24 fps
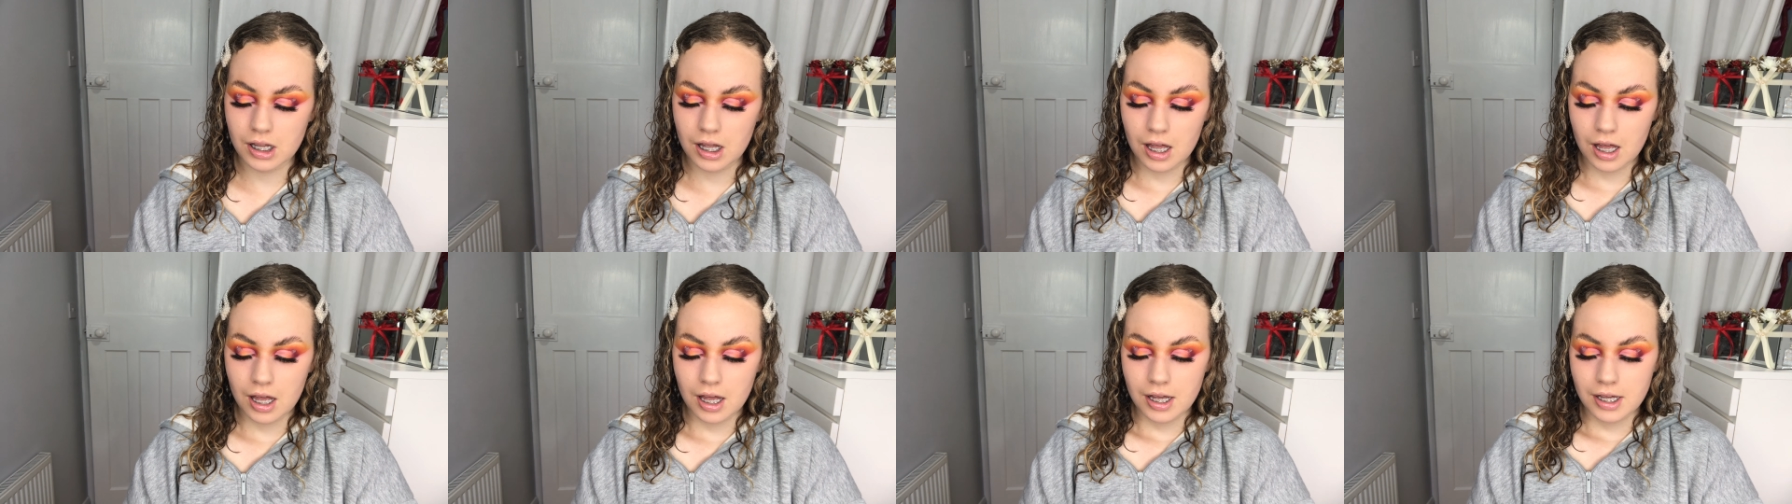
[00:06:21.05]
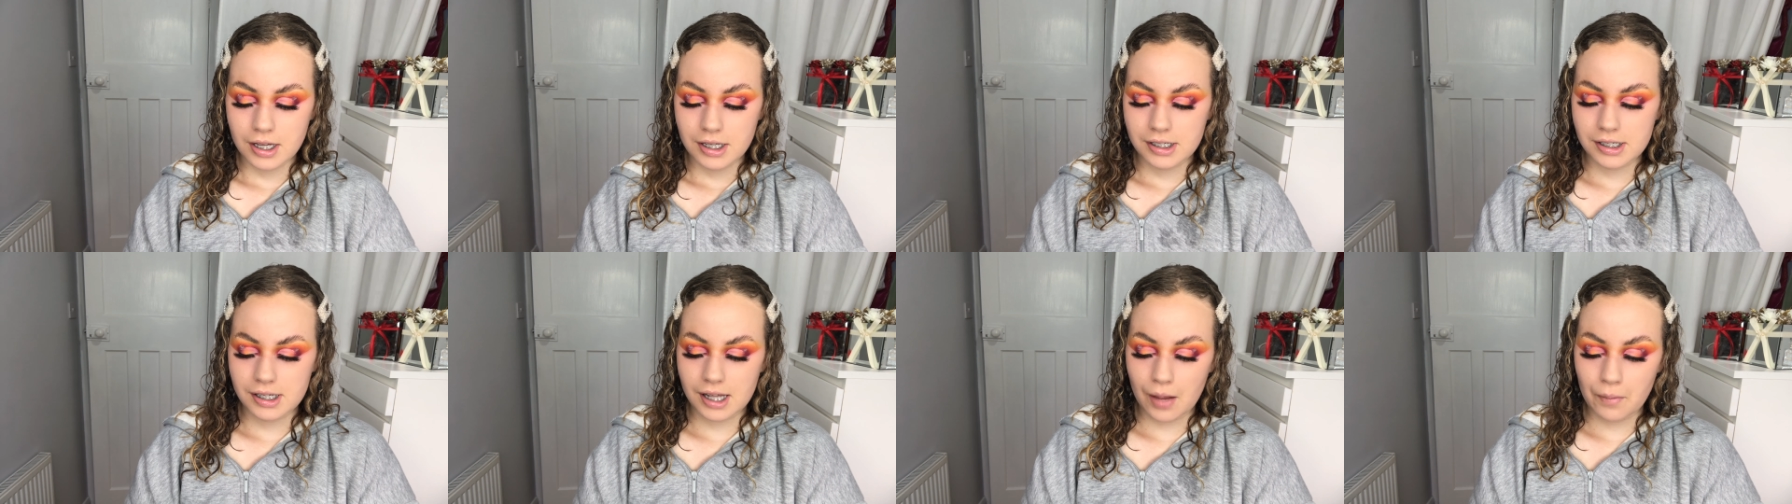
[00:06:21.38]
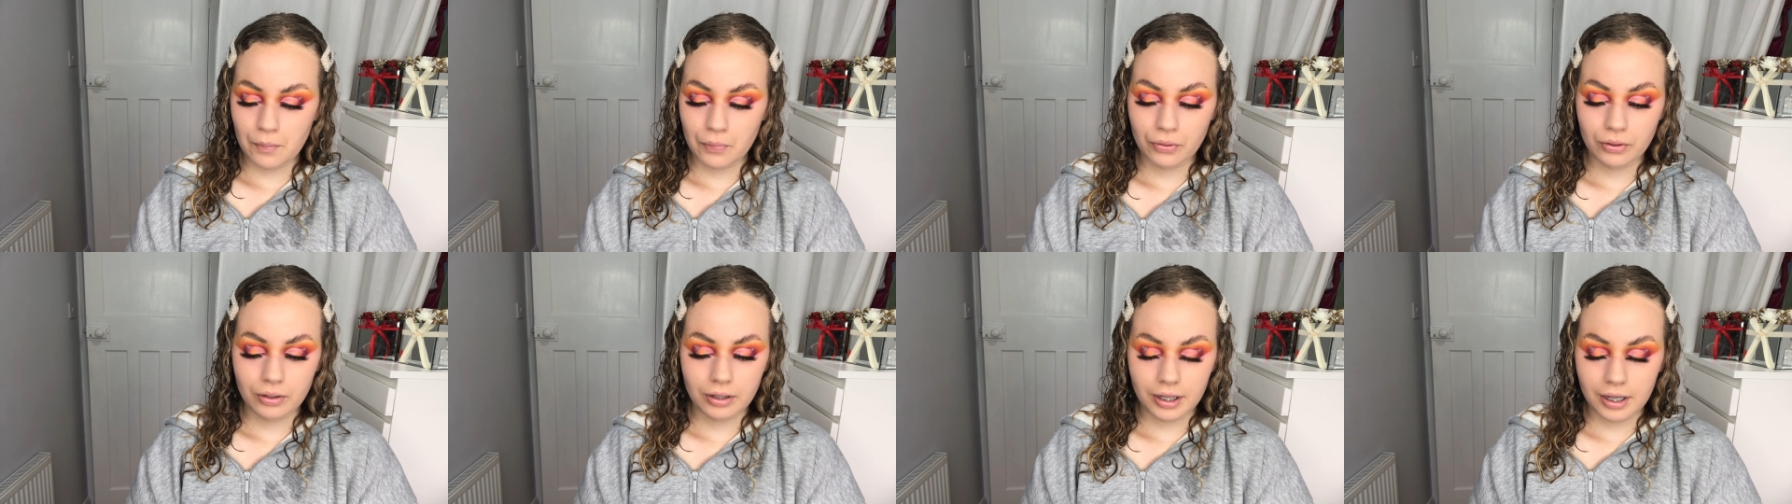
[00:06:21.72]

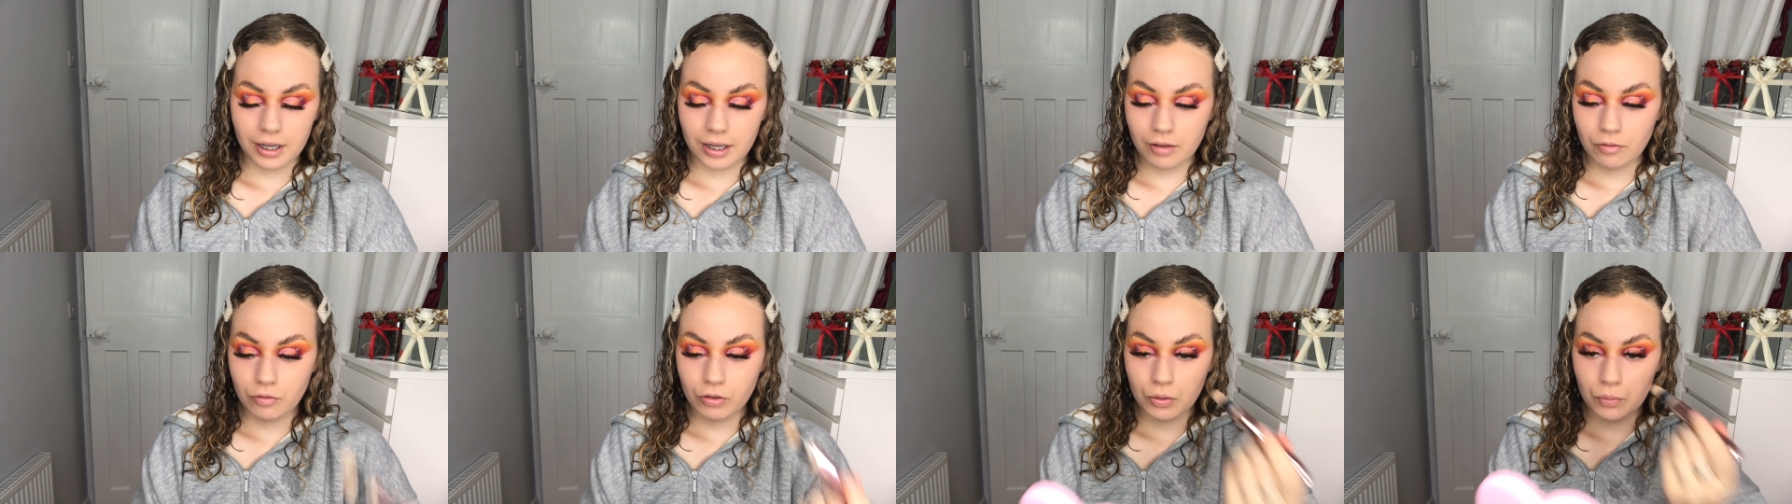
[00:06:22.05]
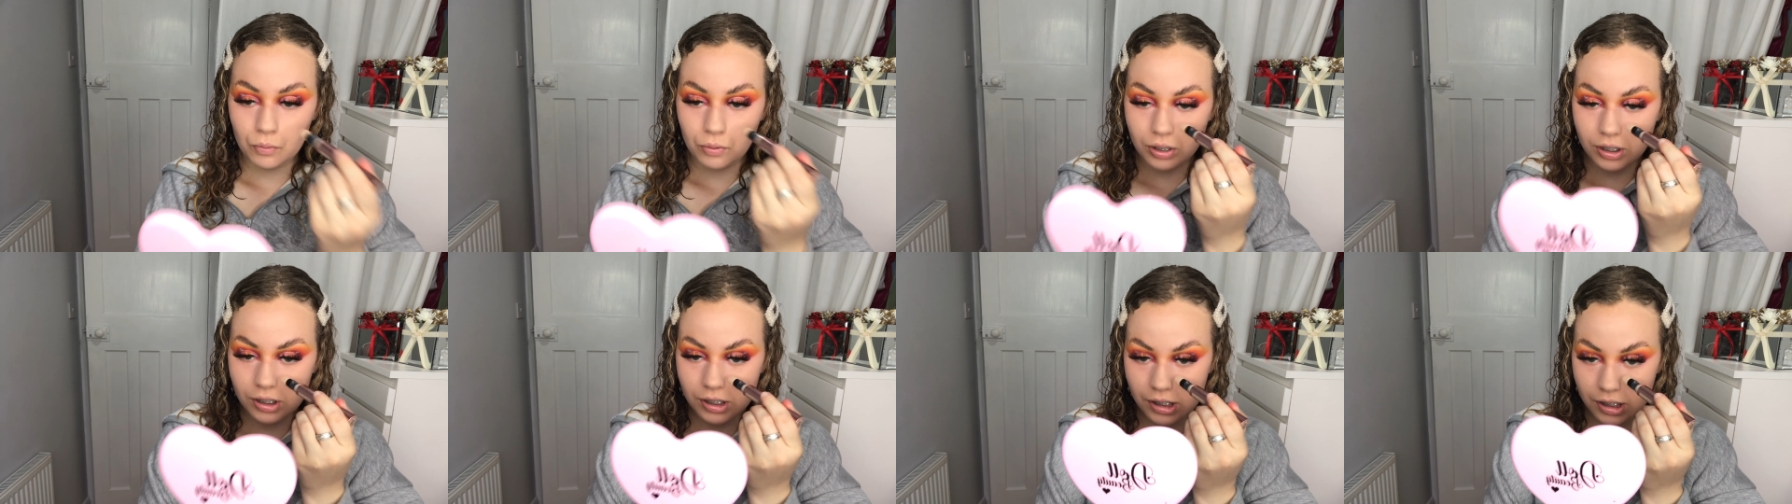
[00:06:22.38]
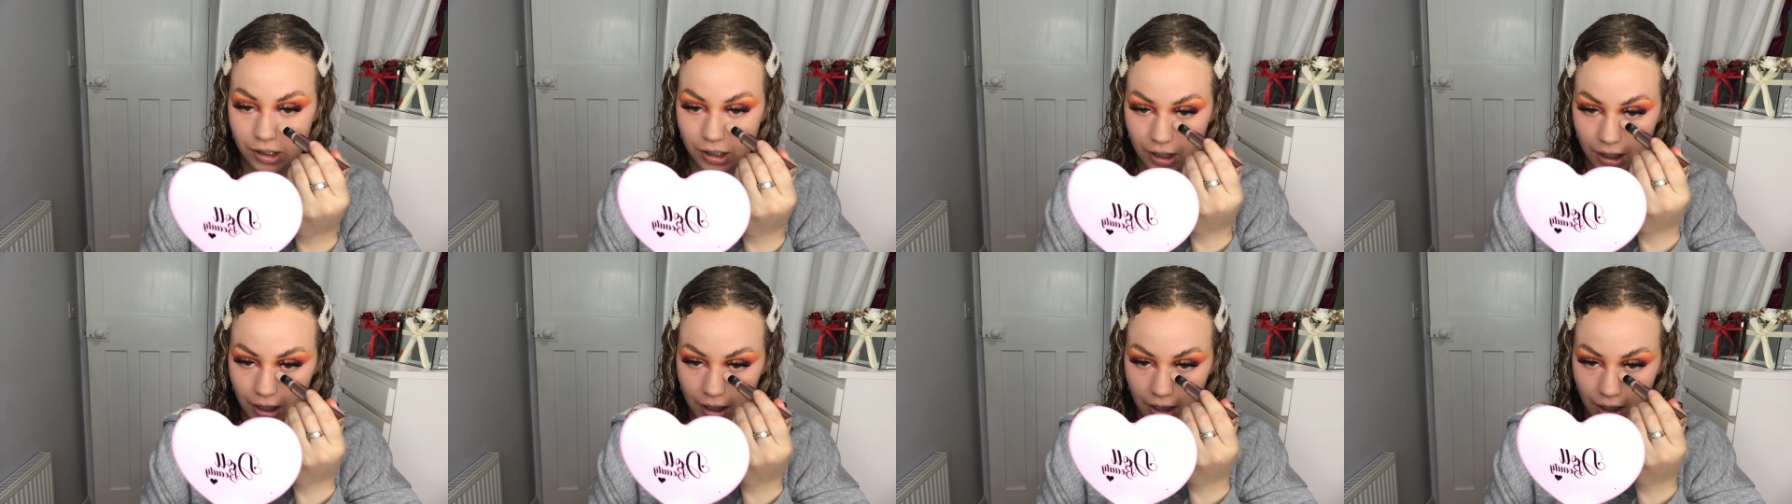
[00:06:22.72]
separately if you want to
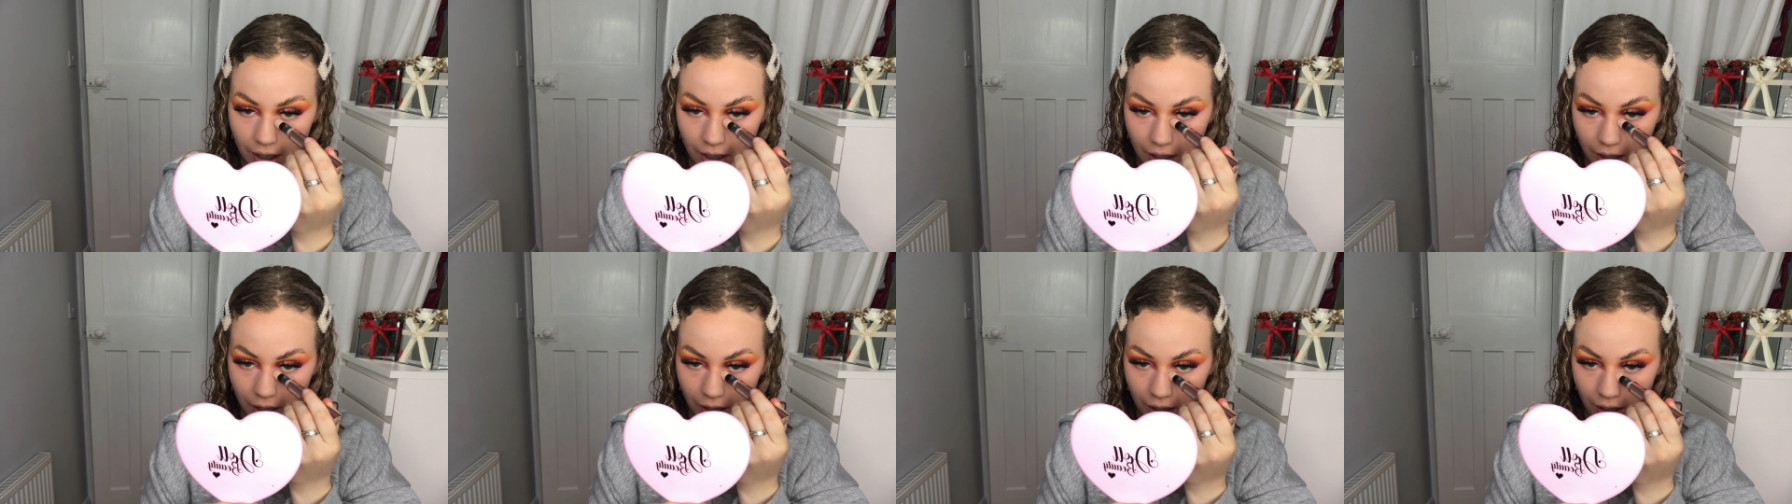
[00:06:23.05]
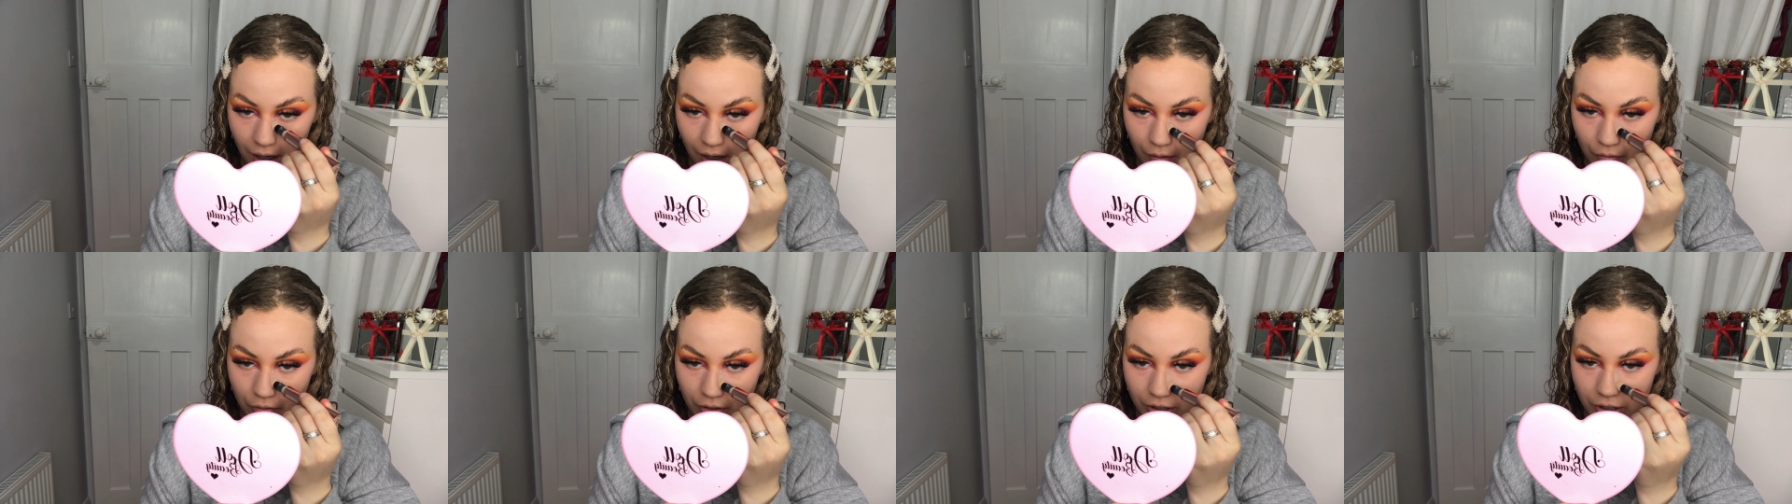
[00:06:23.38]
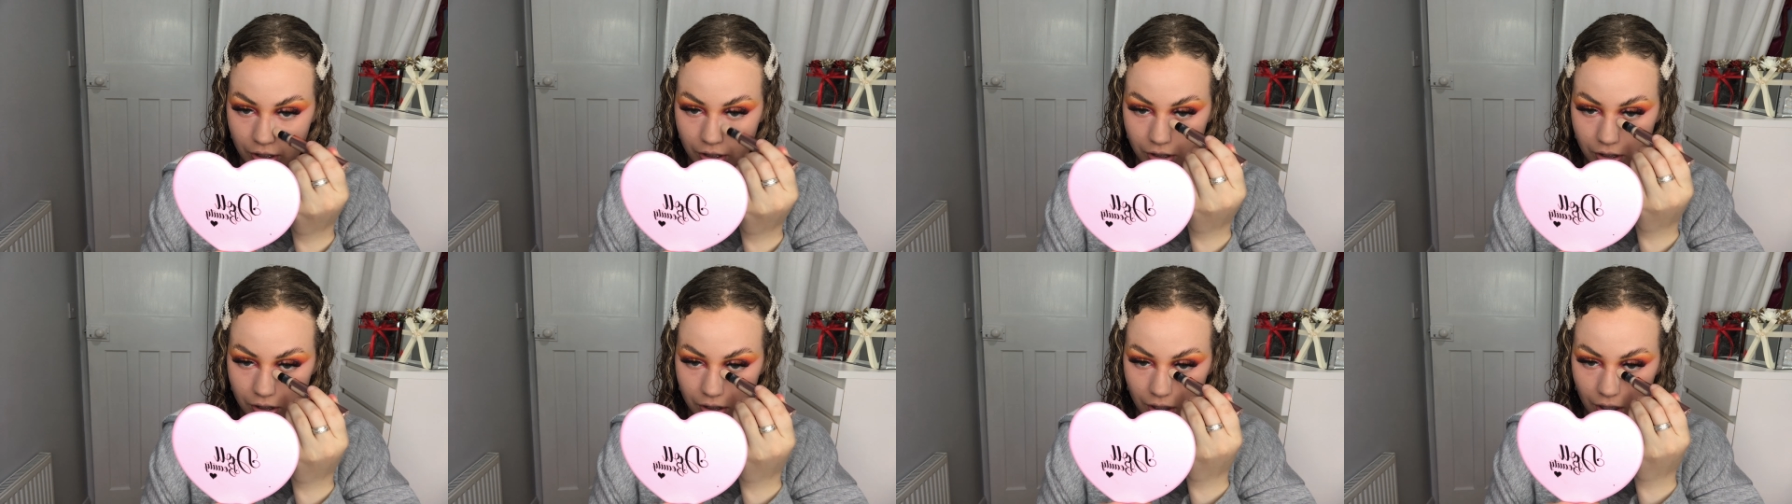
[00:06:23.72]
see how
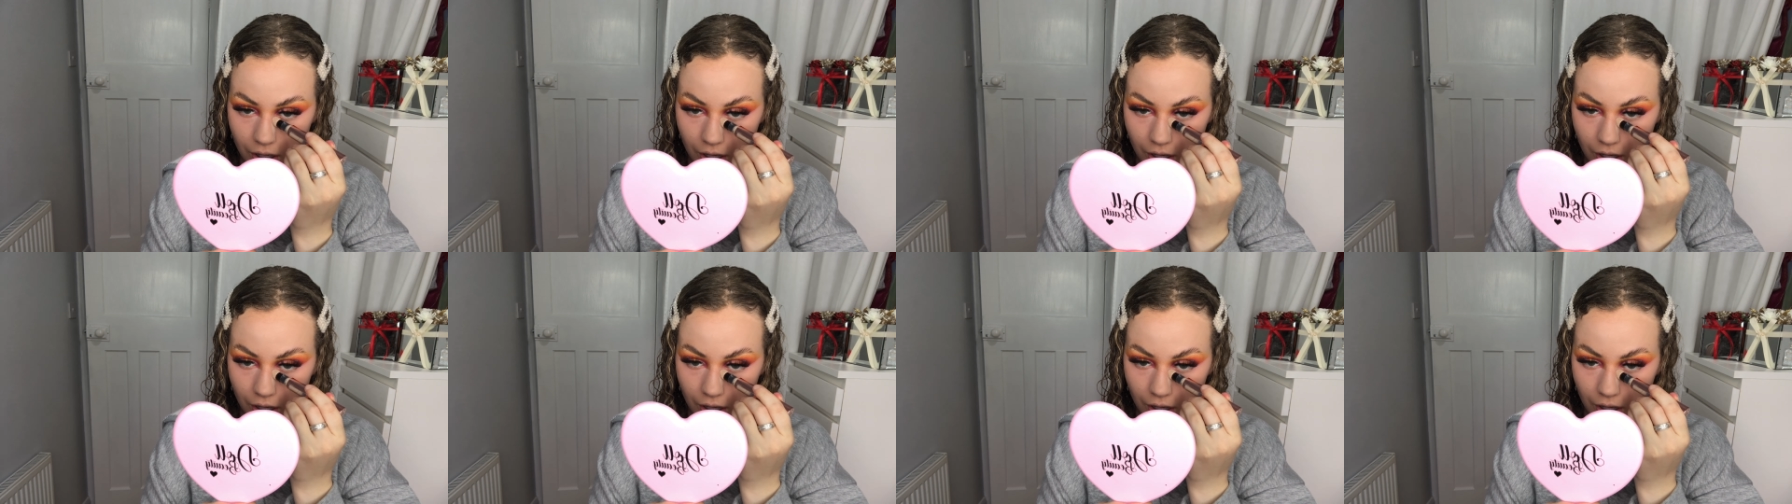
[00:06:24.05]
this